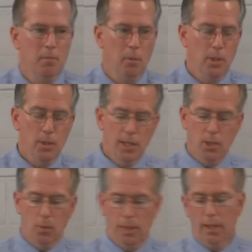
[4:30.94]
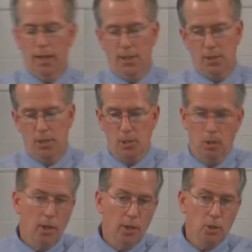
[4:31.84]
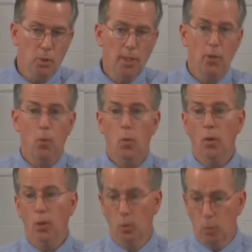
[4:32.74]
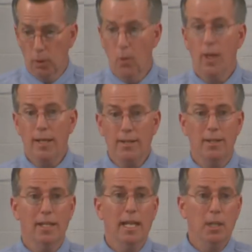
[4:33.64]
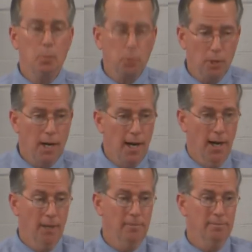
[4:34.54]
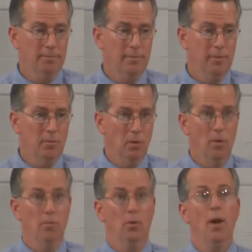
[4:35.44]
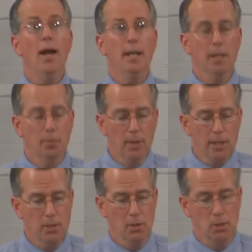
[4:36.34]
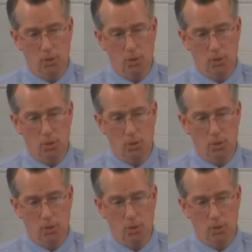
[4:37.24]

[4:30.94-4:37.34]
But we do need to realize that as long as we're in the world, we're going to need prayer for a variety of reasons.